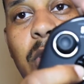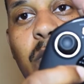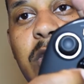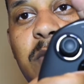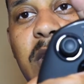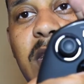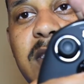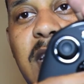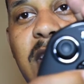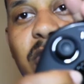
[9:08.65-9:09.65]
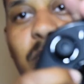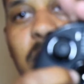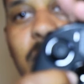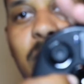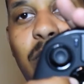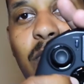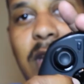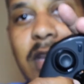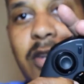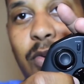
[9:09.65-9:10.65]
which means that you'll be able to do a
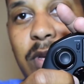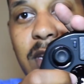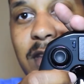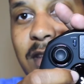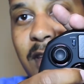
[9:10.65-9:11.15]
Hadouken.